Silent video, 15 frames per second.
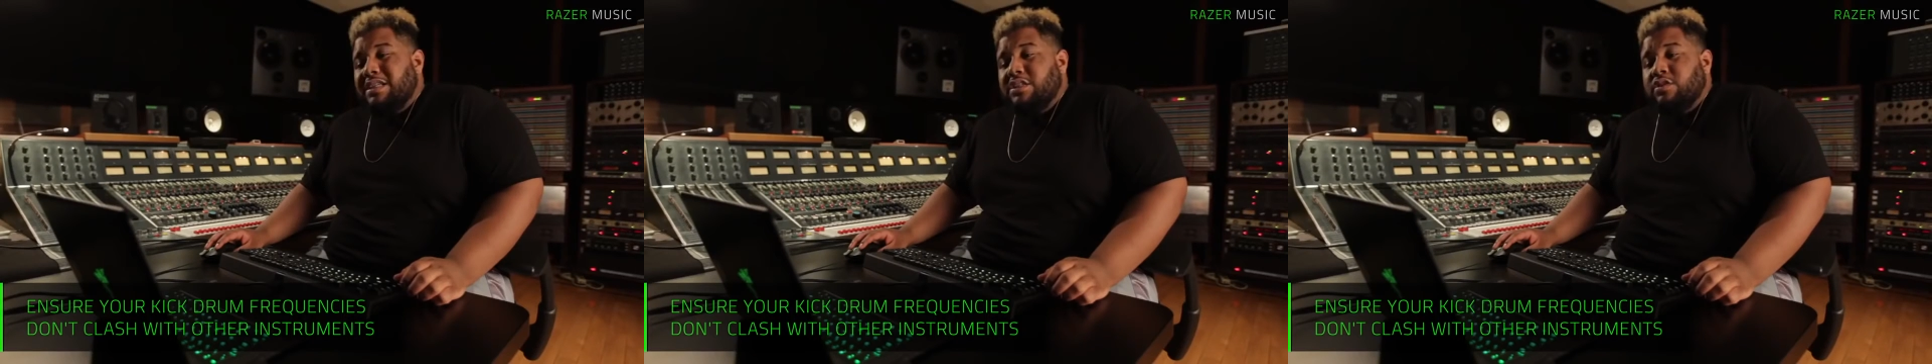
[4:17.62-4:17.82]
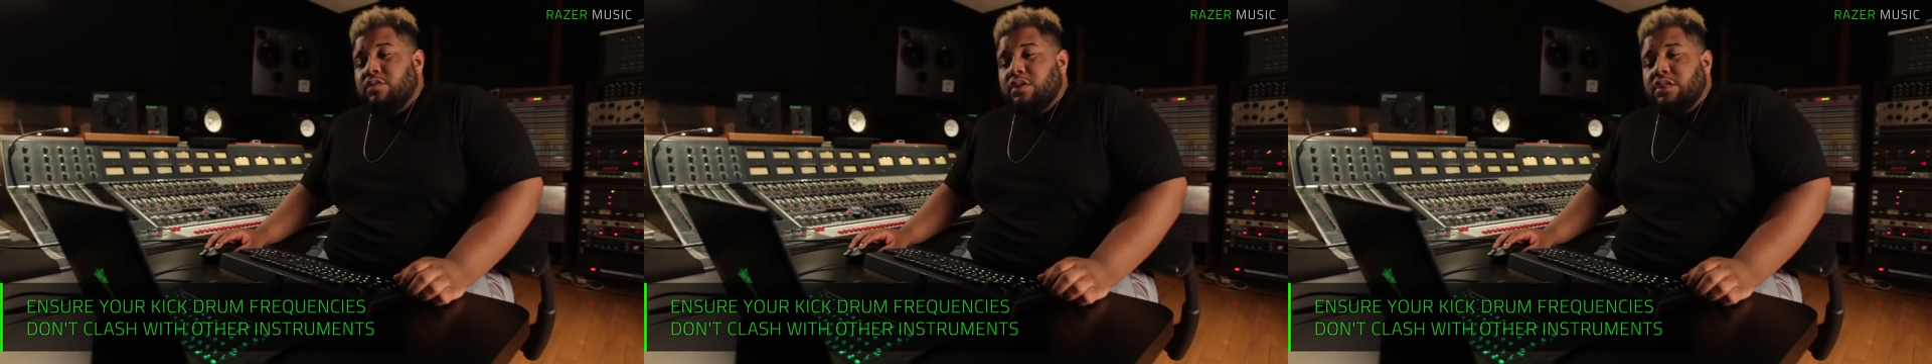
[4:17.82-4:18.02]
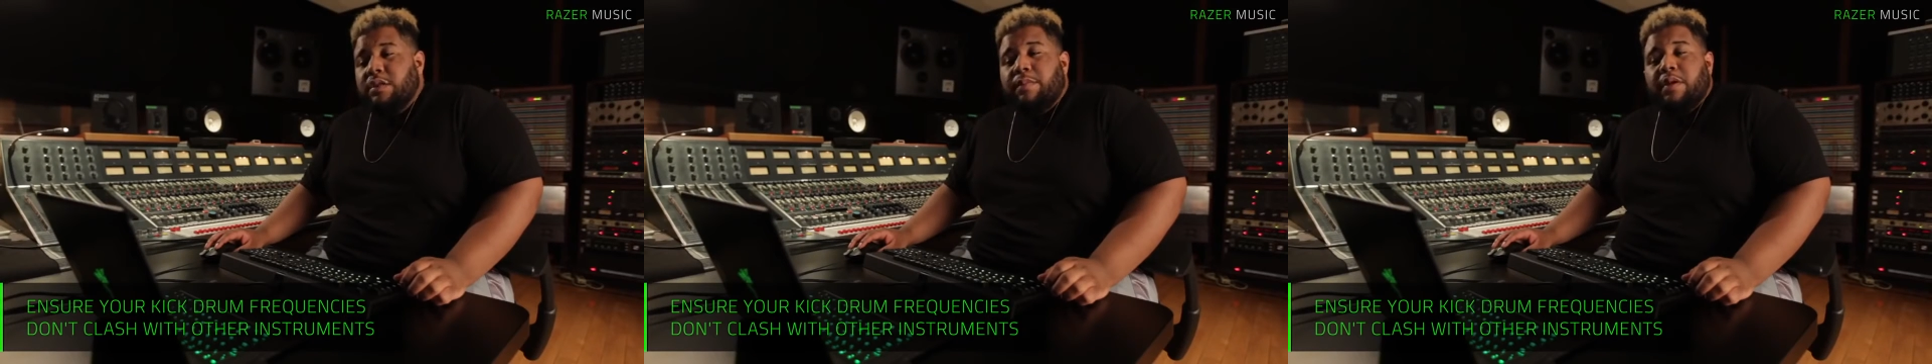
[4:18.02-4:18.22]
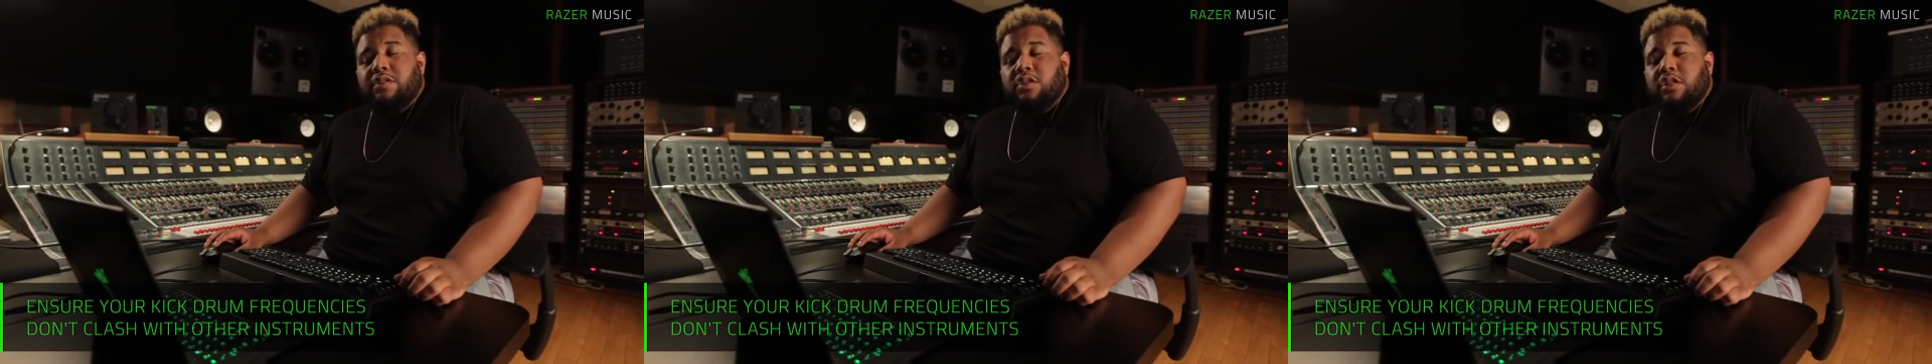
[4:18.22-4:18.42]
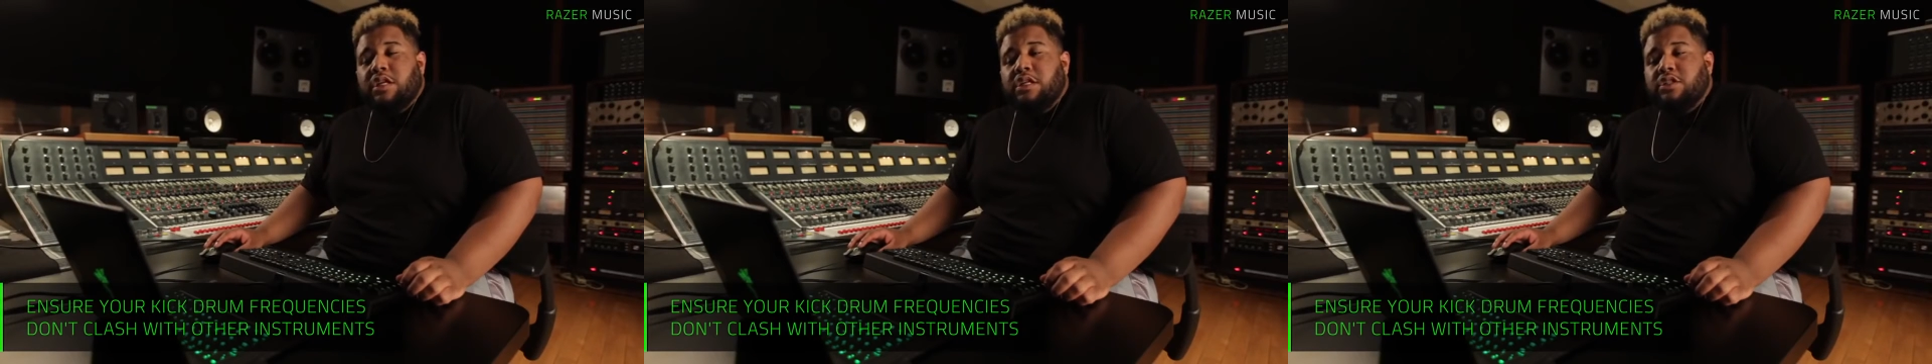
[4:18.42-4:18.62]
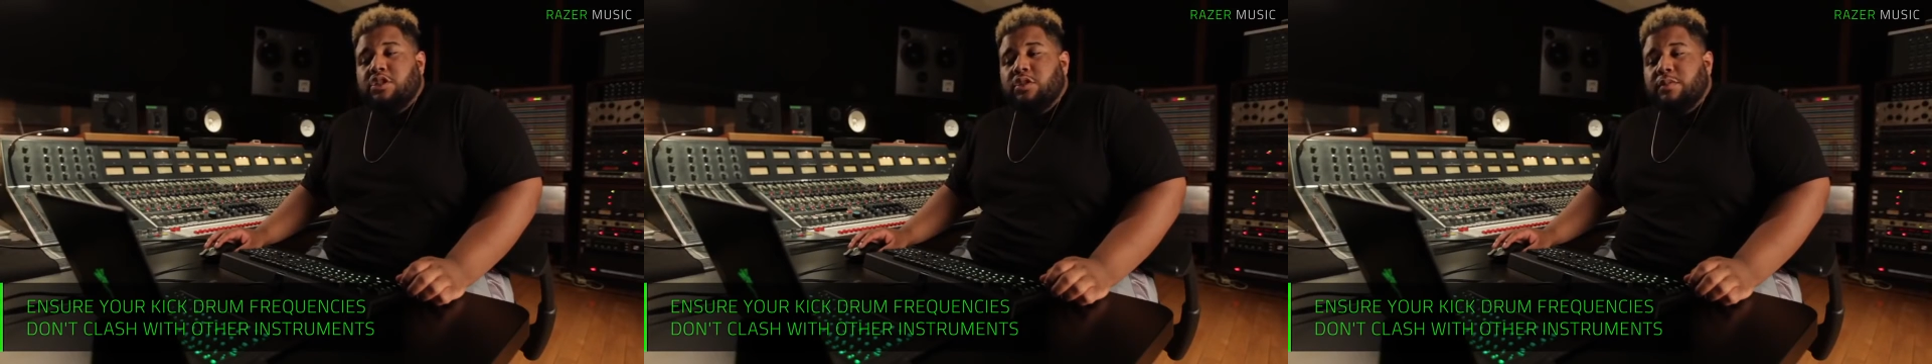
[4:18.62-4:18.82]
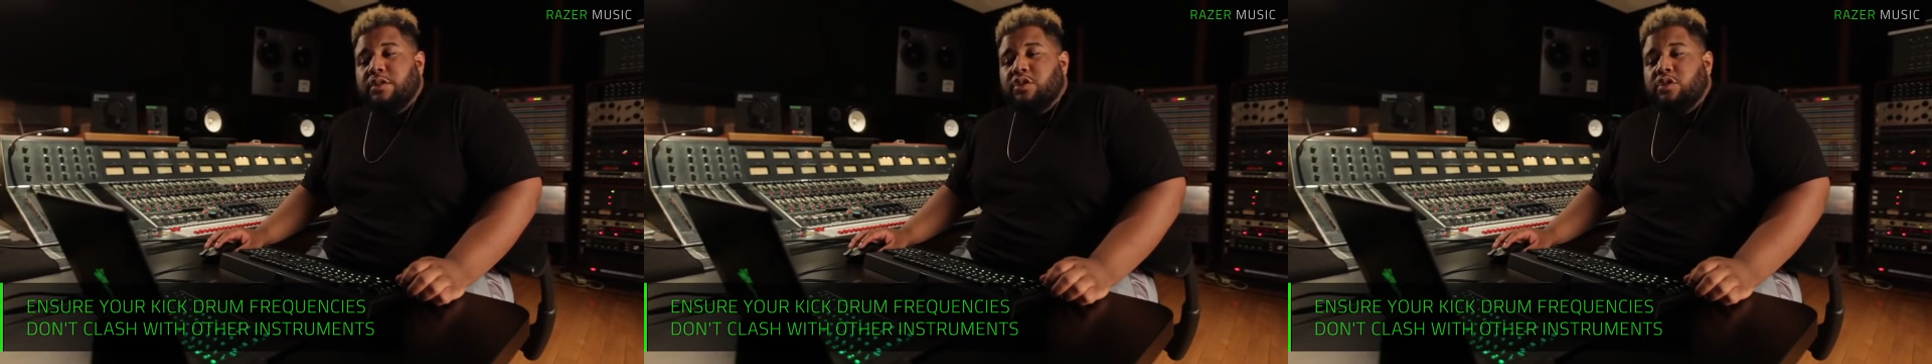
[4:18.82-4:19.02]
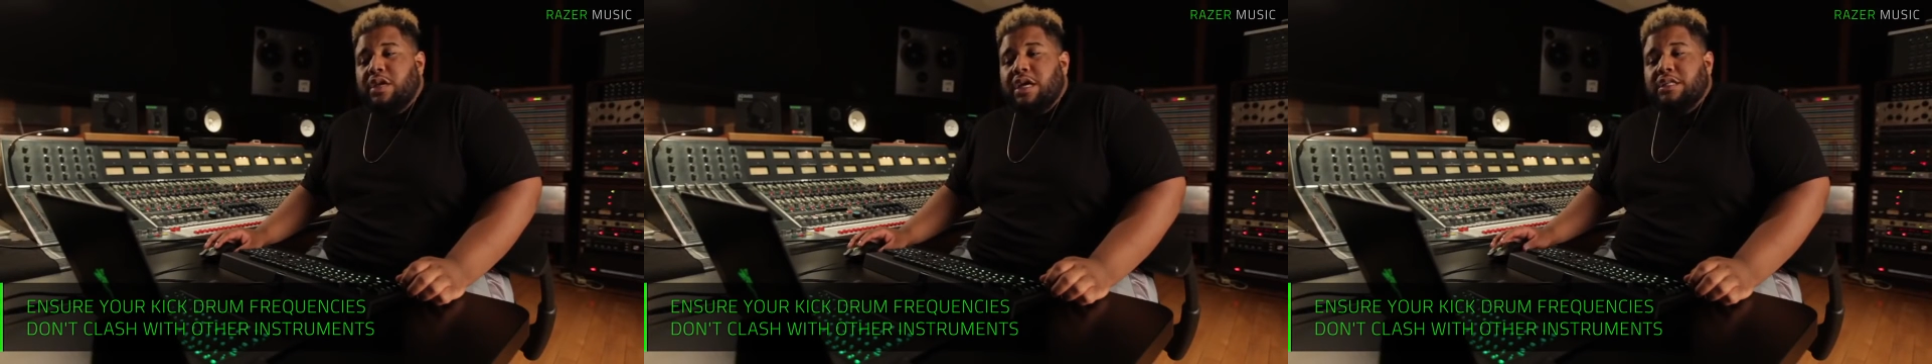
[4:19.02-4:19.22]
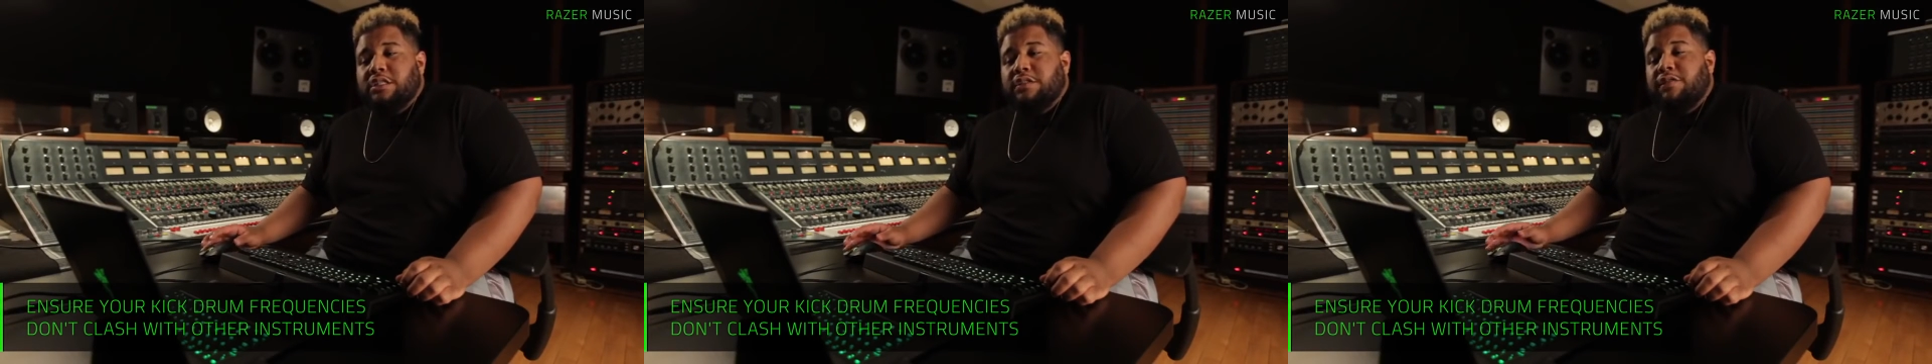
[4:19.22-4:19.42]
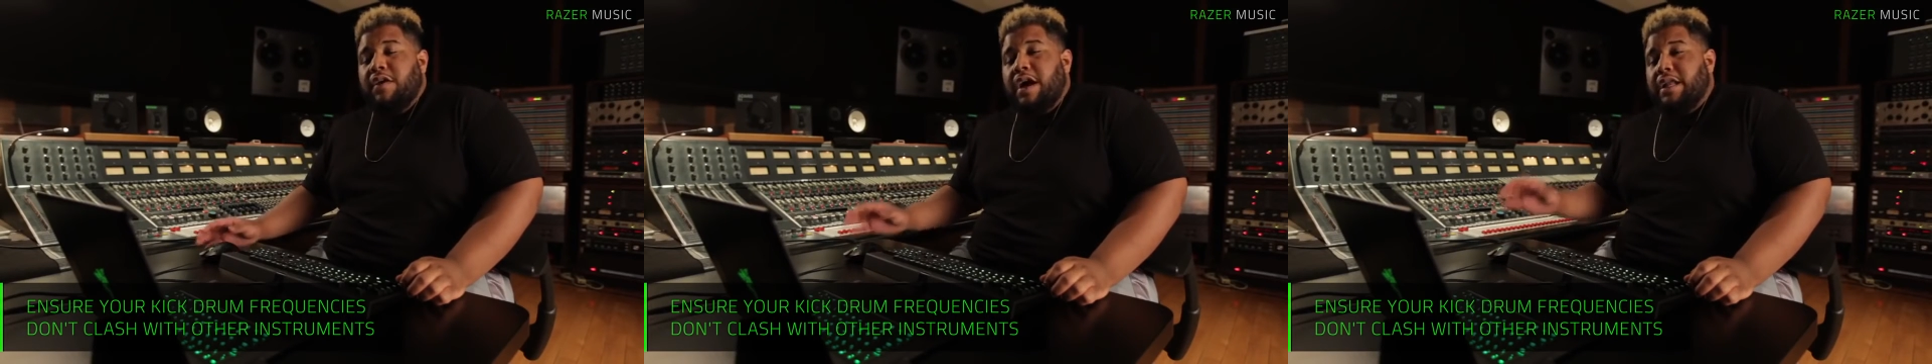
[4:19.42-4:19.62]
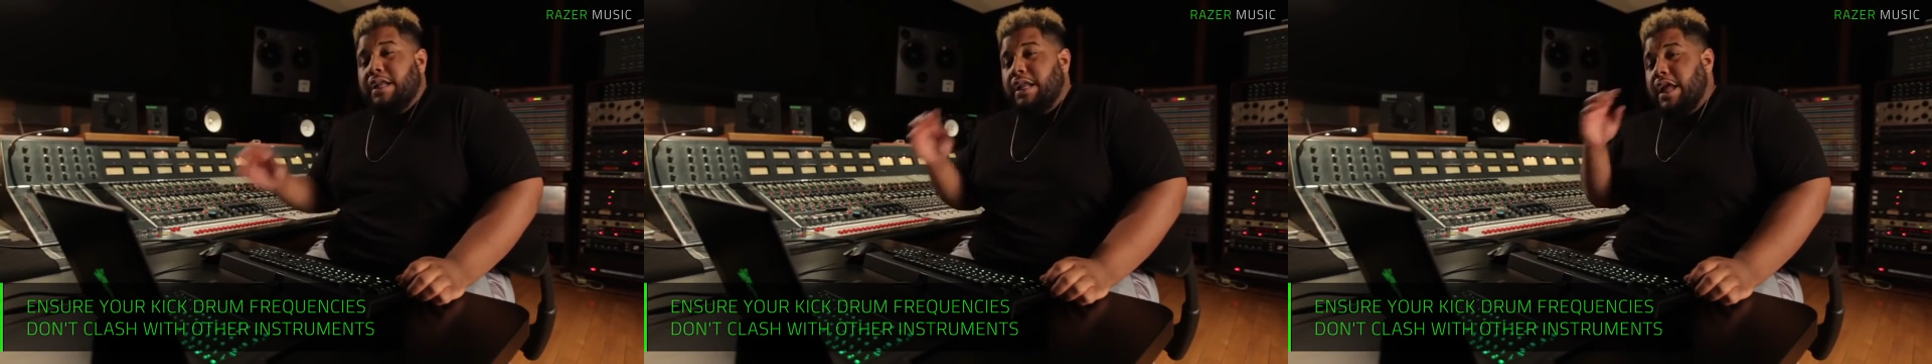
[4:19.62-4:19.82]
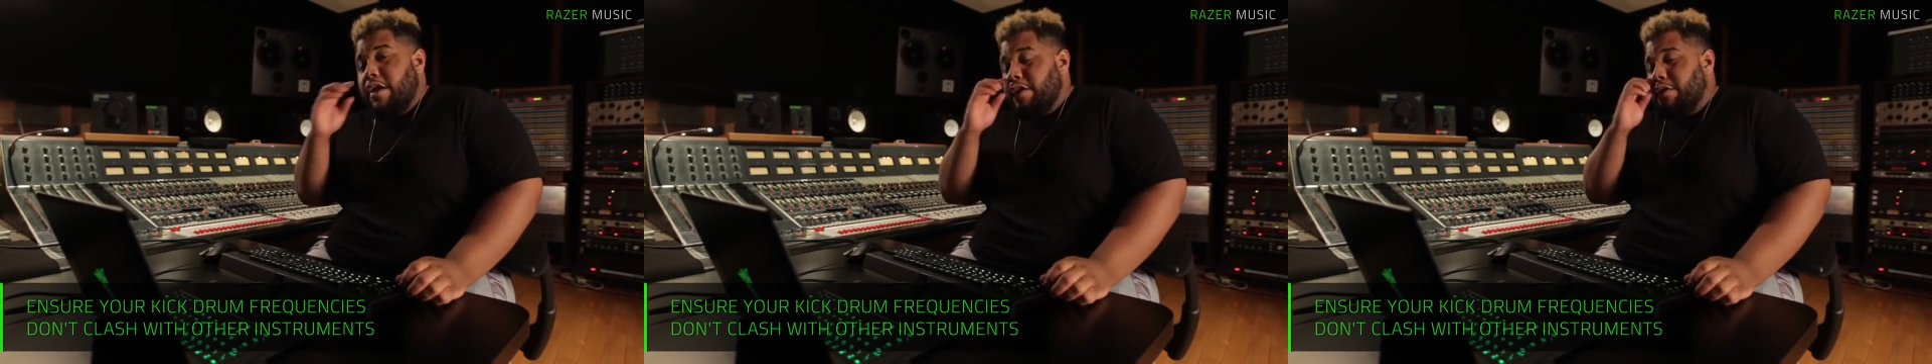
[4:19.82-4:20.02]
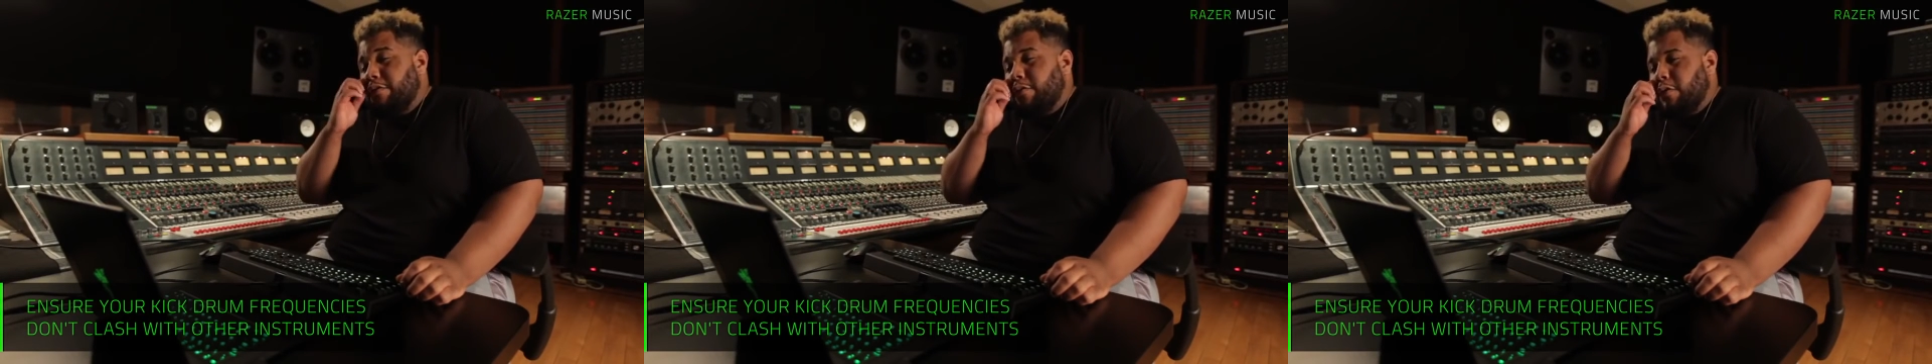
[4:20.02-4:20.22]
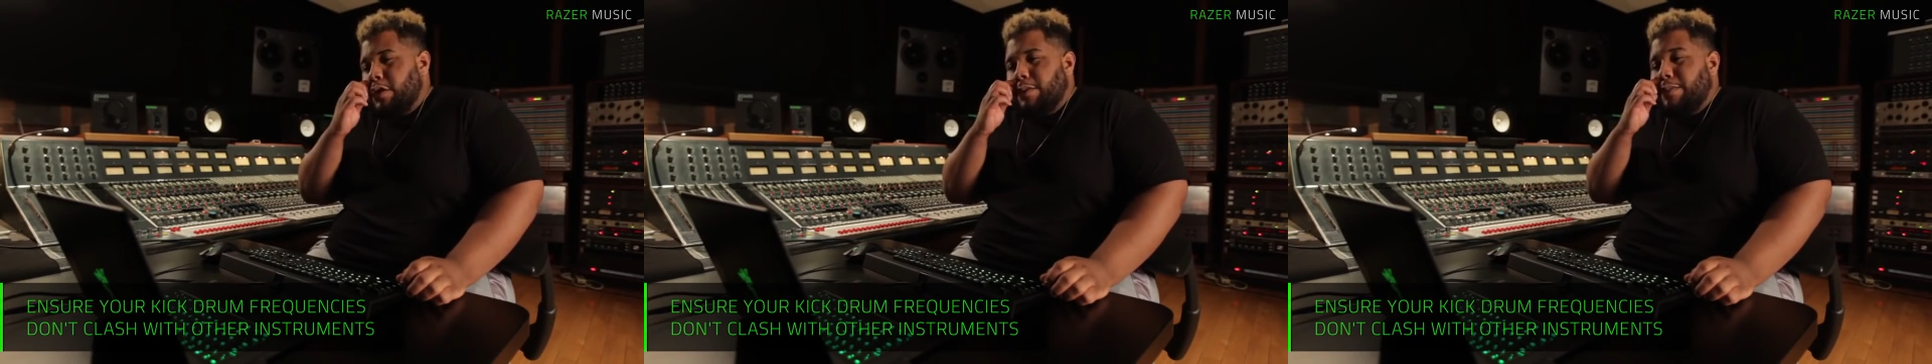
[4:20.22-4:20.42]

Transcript: It just really depends on the instrument, so you gotta just find an area for it.